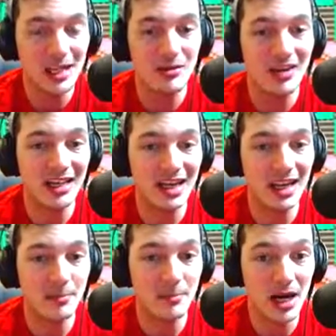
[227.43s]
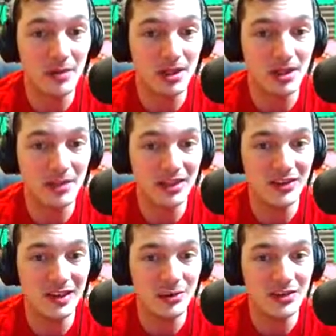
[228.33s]
We've got that bomber on the right
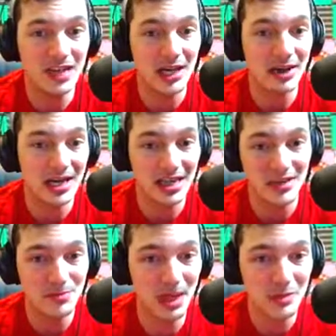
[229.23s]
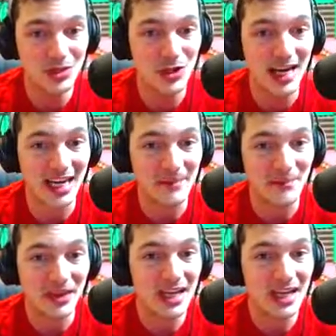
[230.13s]
side. He goes down. Another baby dragon.